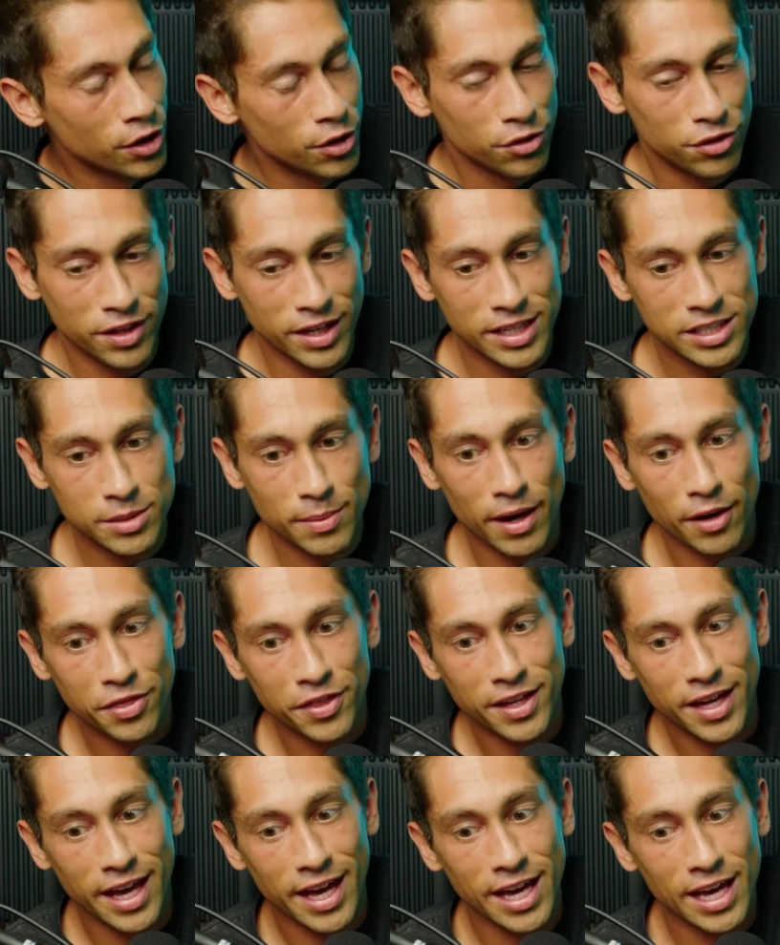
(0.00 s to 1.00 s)
thinks about
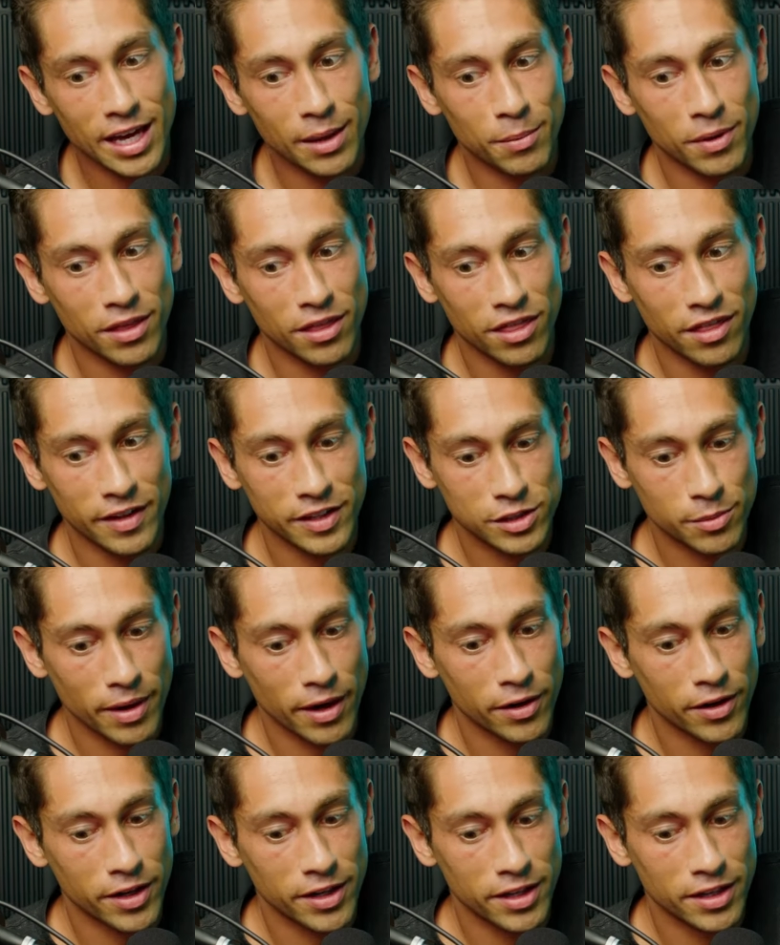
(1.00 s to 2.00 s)
the game and thinks
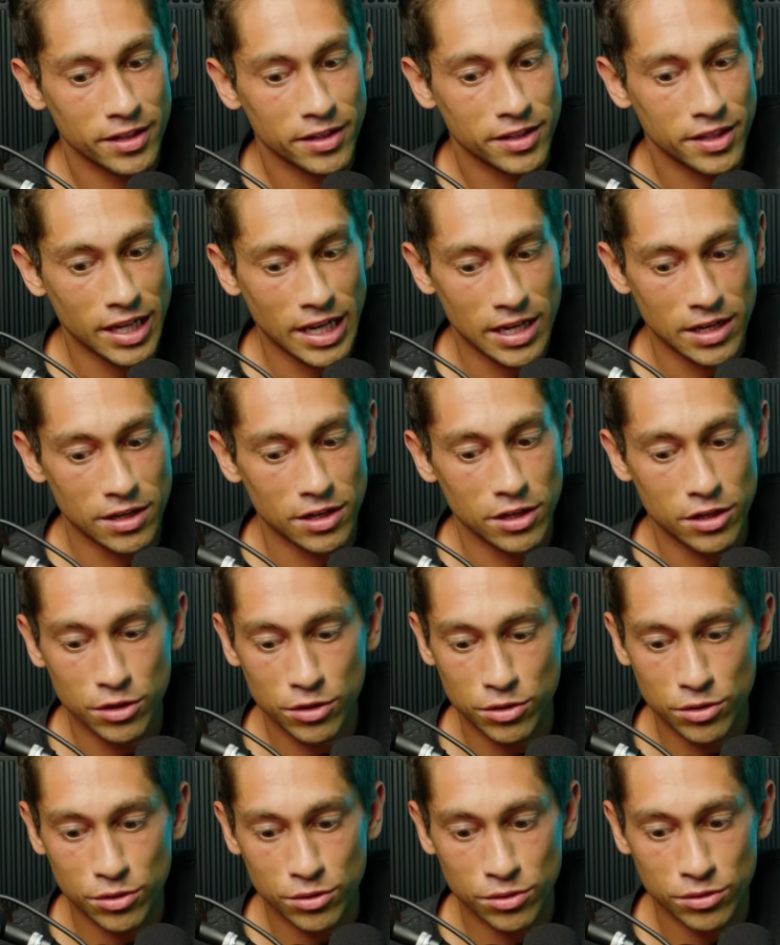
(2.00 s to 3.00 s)
about it in
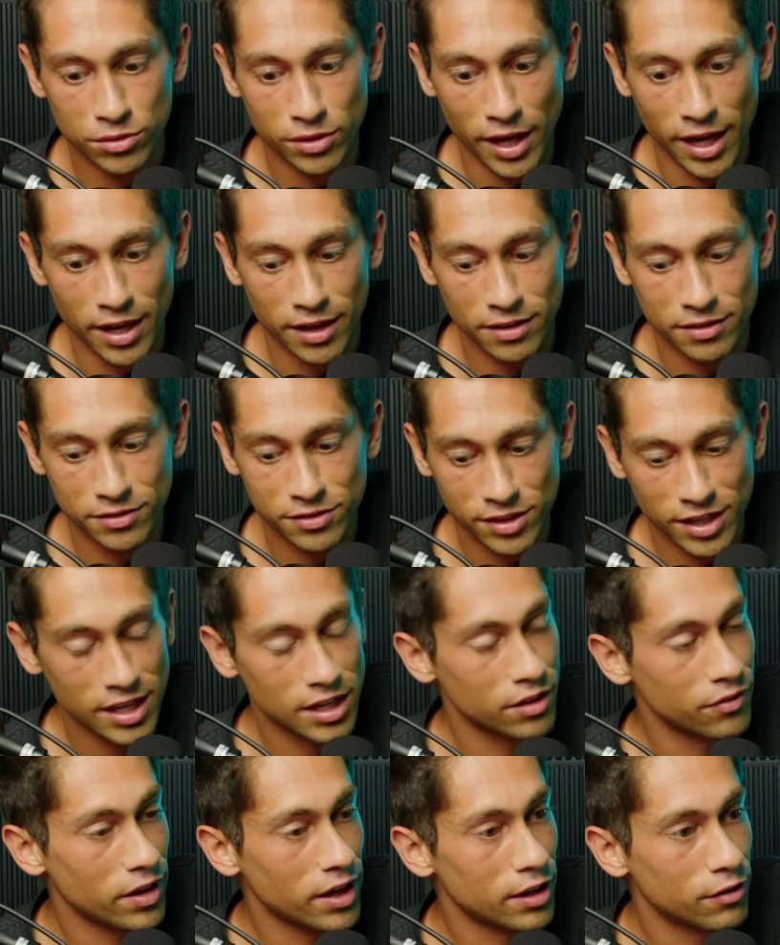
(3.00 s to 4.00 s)
new and
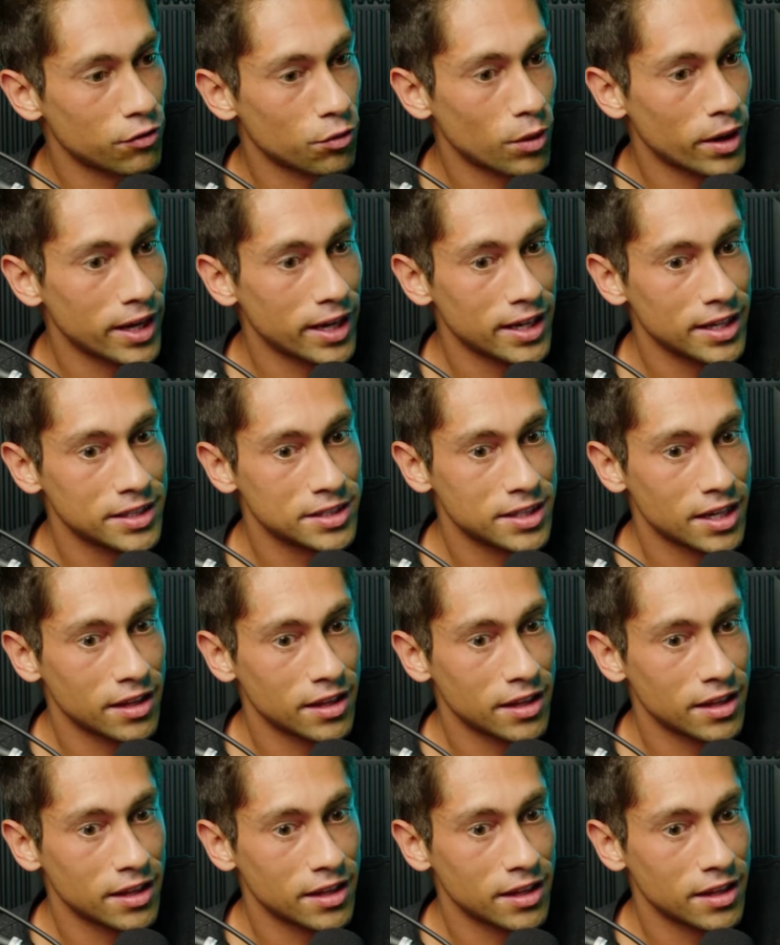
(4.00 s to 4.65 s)
innovative ways,